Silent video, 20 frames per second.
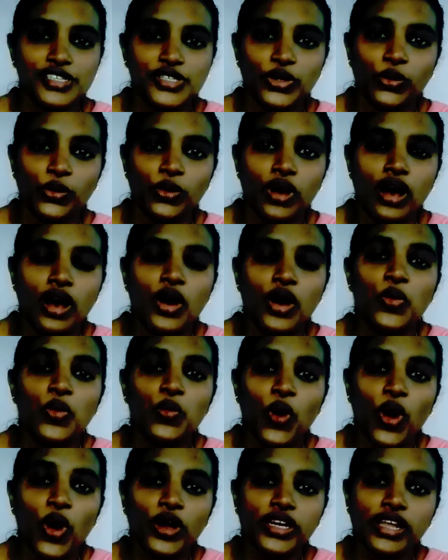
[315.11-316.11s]
So,
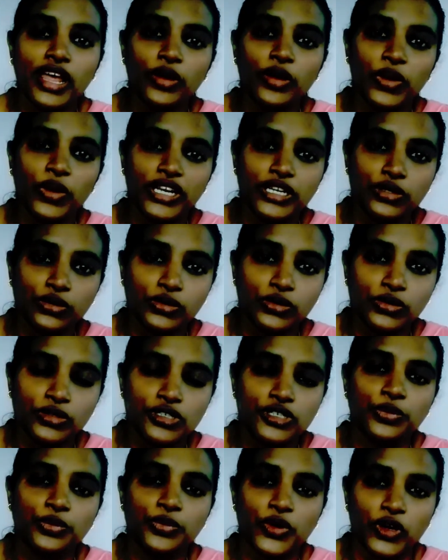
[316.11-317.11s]
what can we
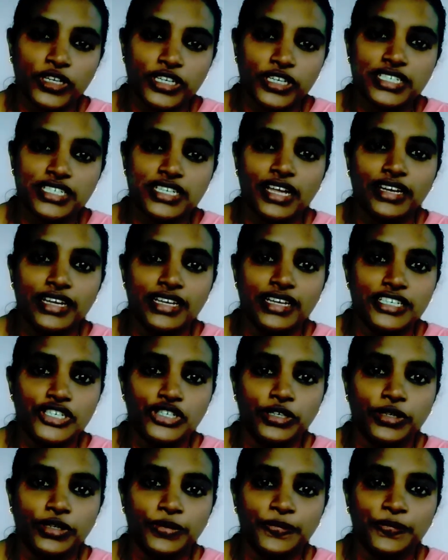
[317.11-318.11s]
do to protect our
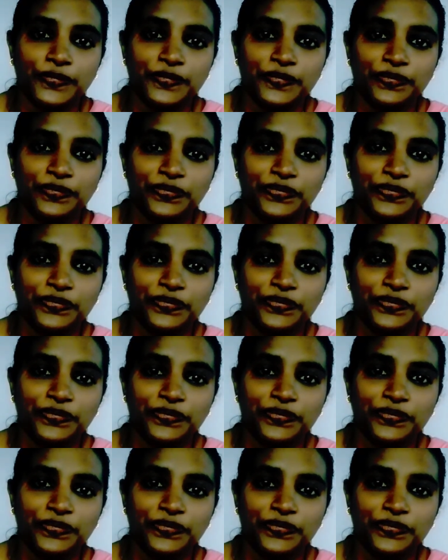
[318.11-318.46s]
nature?